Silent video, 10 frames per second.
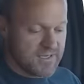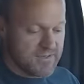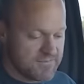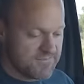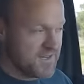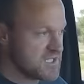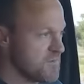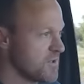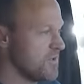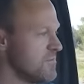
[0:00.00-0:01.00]
on
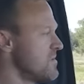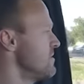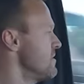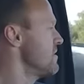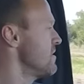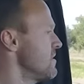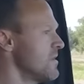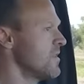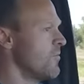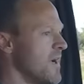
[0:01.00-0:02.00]
Facebook. Oh, you.
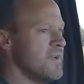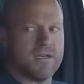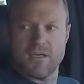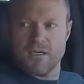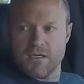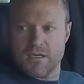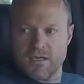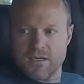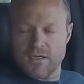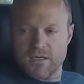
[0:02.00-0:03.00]
The weight. The, the weight. The yeah.
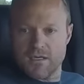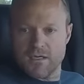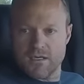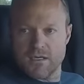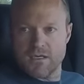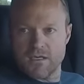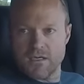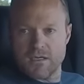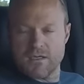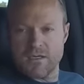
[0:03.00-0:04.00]
weight of the, the water. Weight
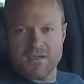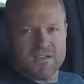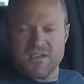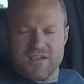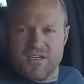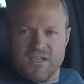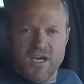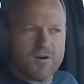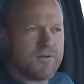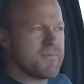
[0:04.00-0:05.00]
of the wa
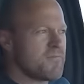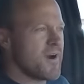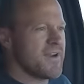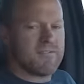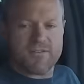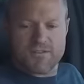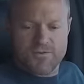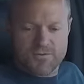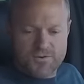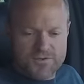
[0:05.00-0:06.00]
no, we've been riding with
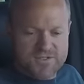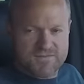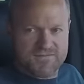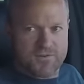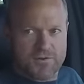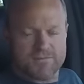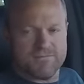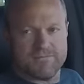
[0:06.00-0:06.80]
two thirds for